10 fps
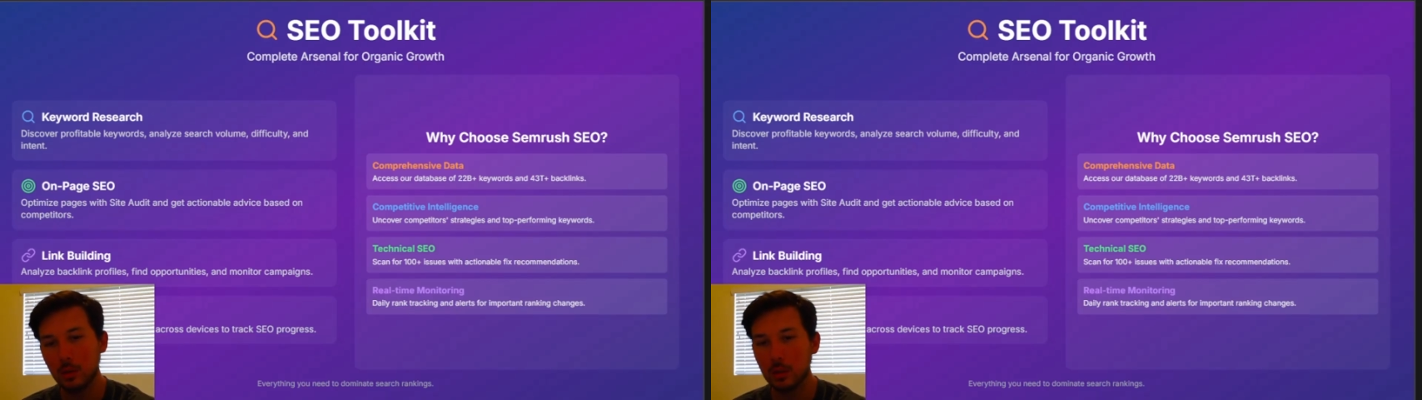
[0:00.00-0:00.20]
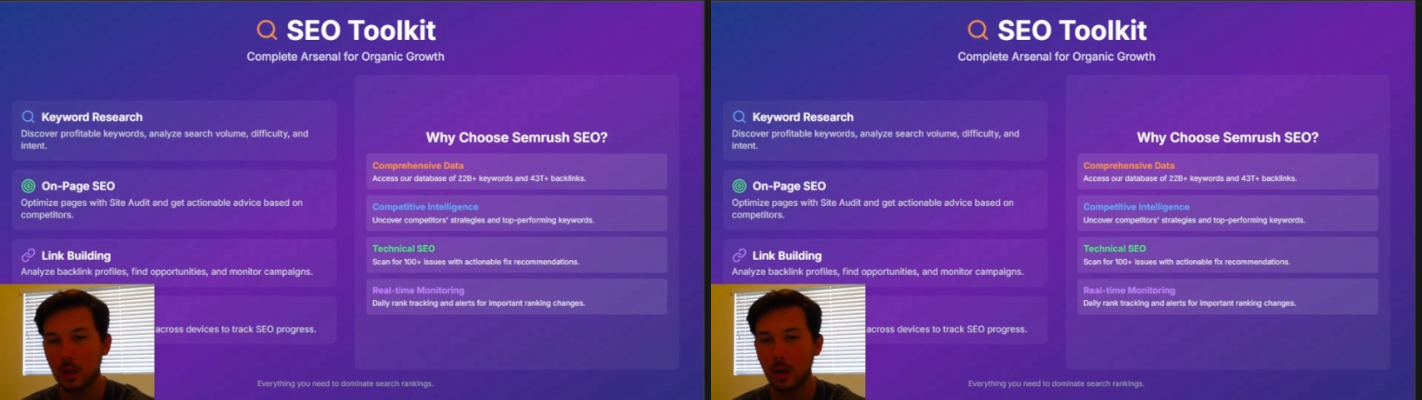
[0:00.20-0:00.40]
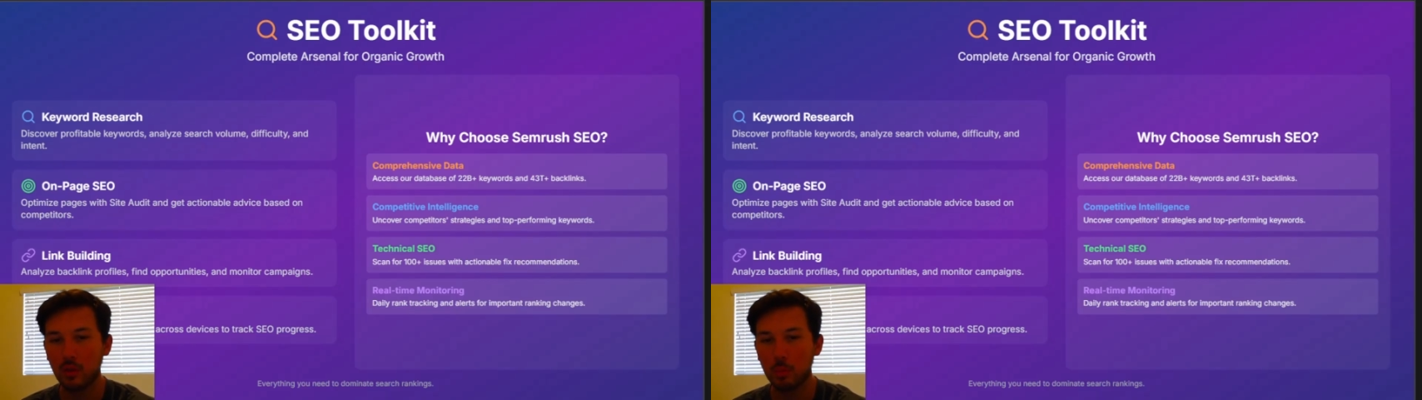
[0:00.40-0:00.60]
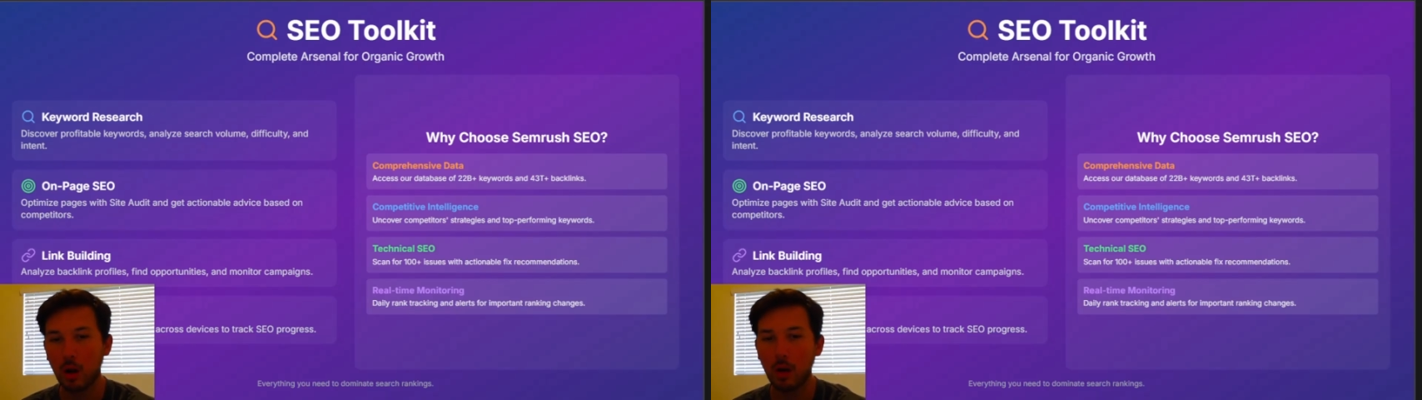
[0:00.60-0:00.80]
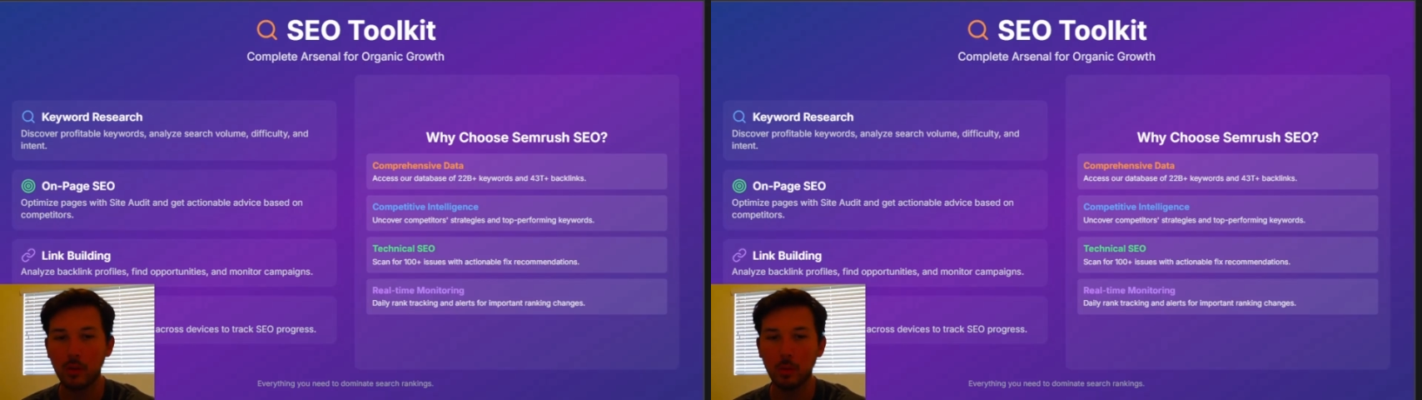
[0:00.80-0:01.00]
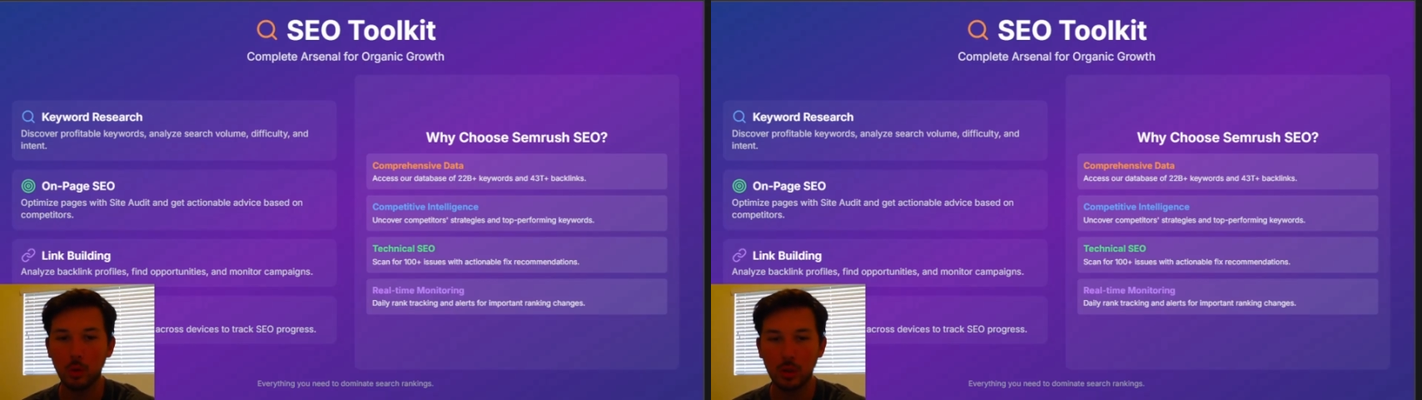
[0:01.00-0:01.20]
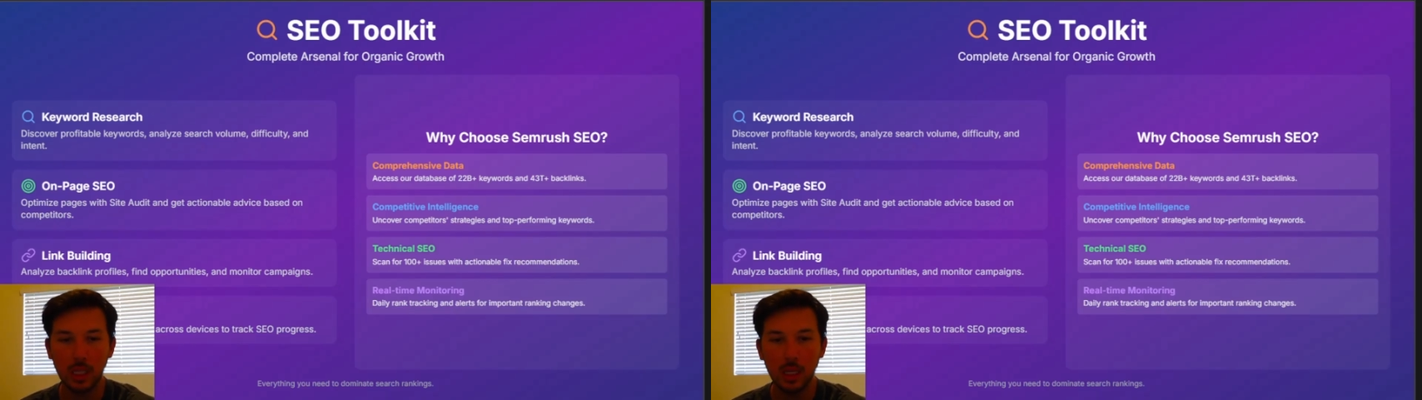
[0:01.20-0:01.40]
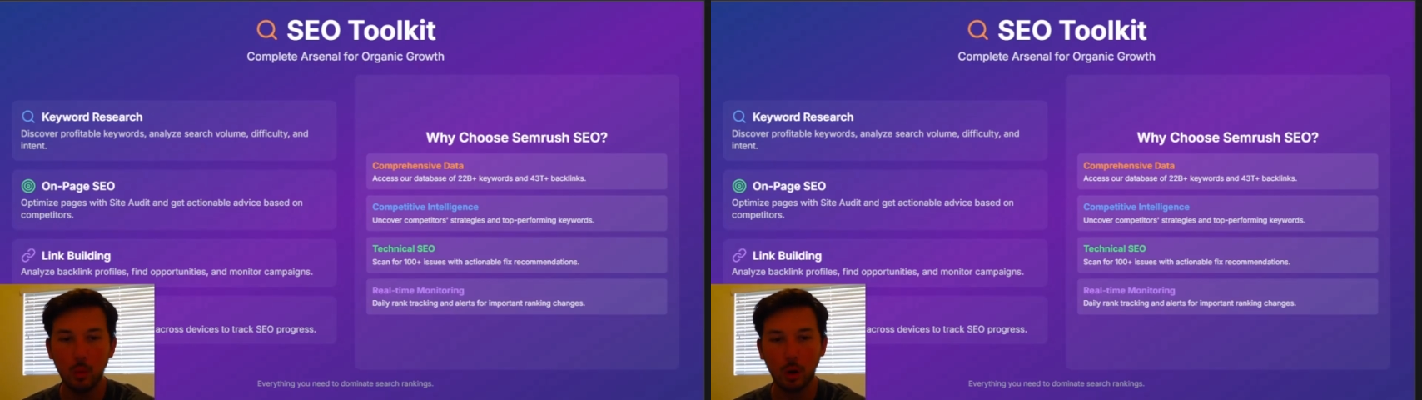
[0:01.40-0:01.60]
discover profitable
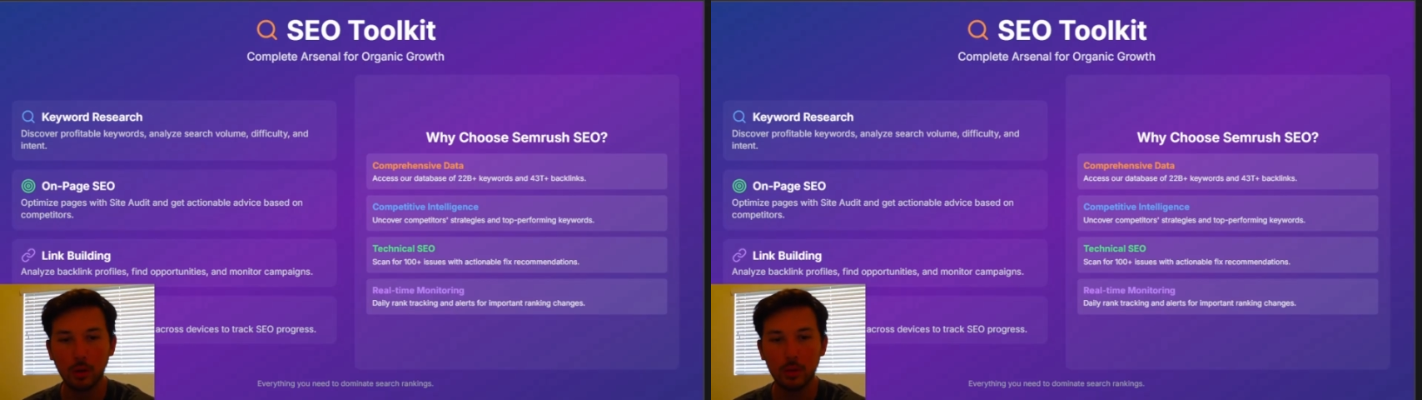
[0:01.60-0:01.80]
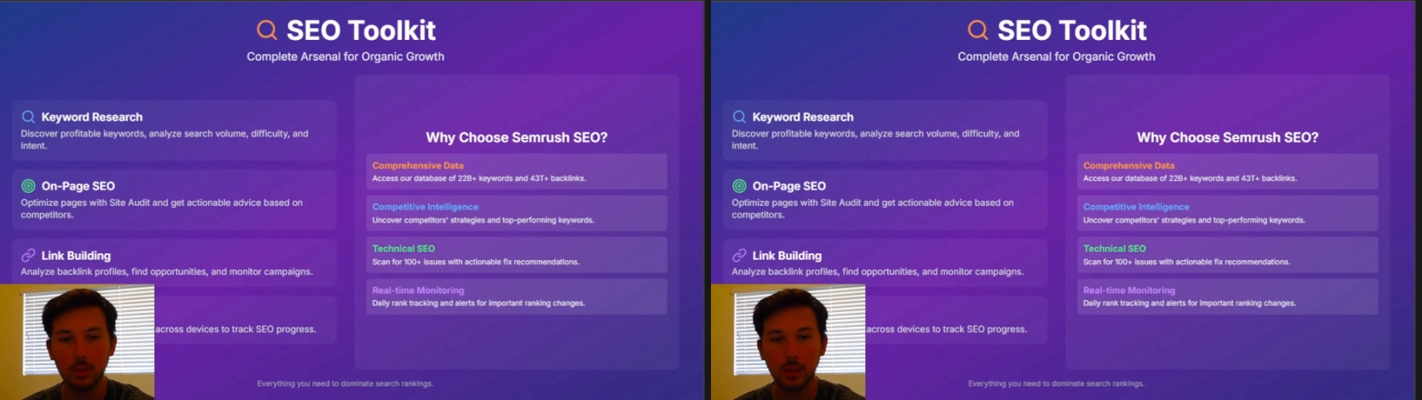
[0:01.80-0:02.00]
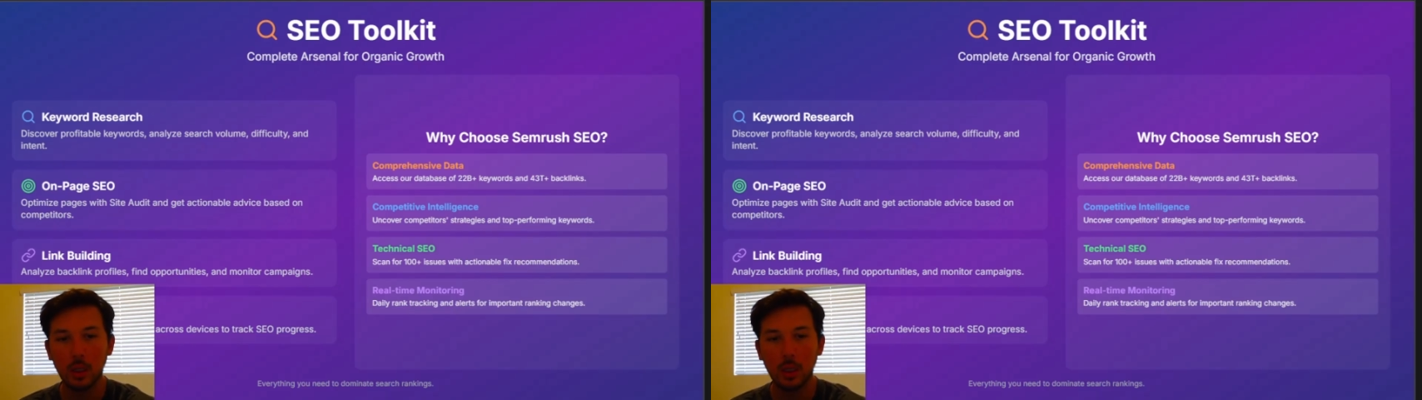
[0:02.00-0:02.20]
keywords.